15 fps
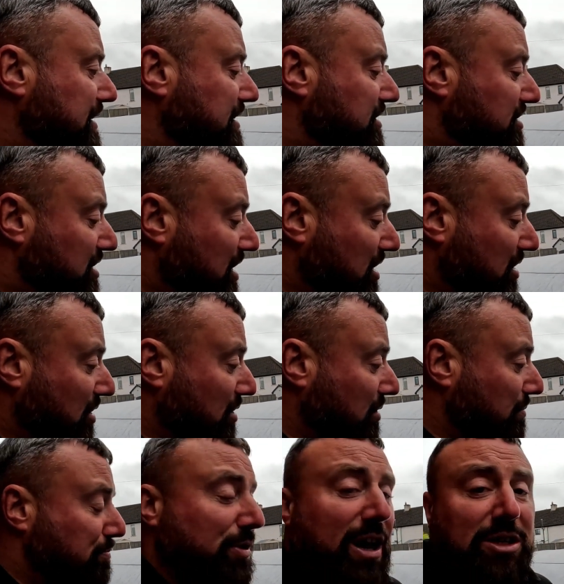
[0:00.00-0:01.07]
So
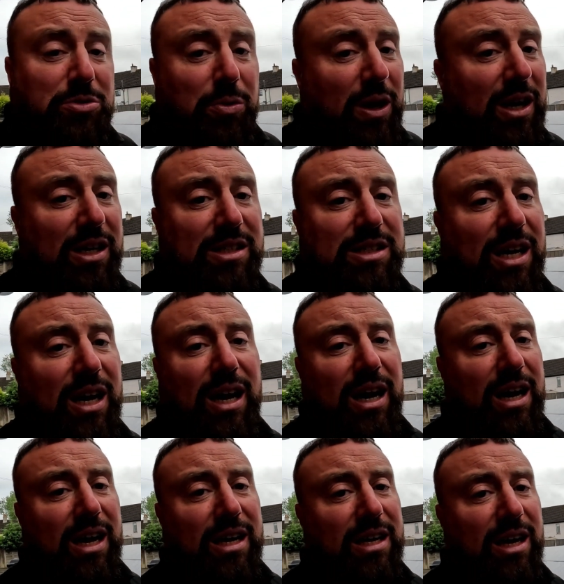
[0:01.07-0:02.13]
price wise,
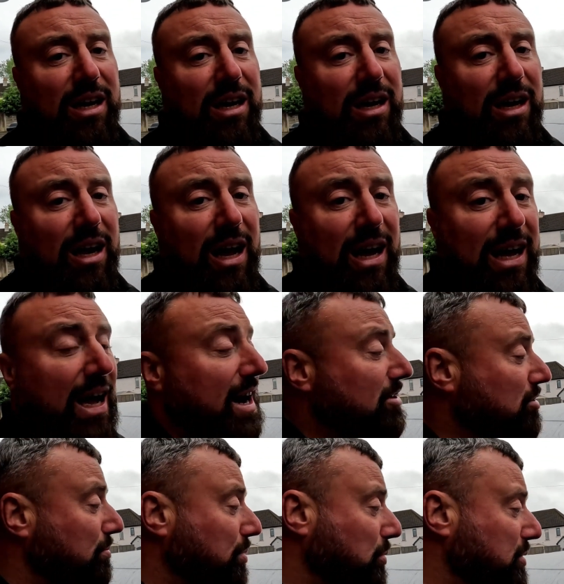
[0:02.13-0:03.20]
I can't
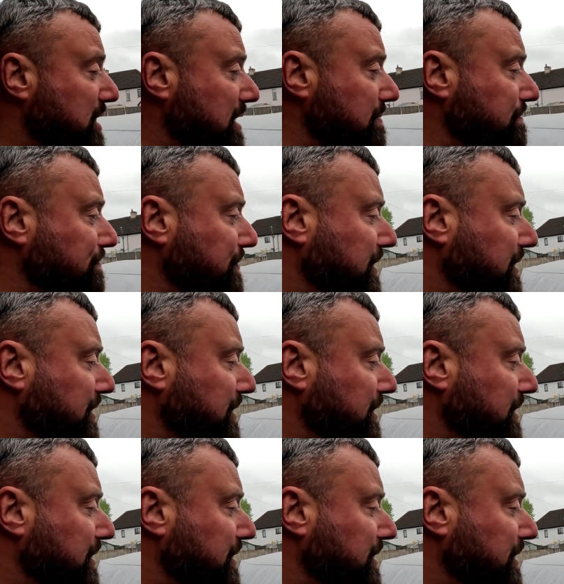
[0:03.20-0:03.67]
grumble with it.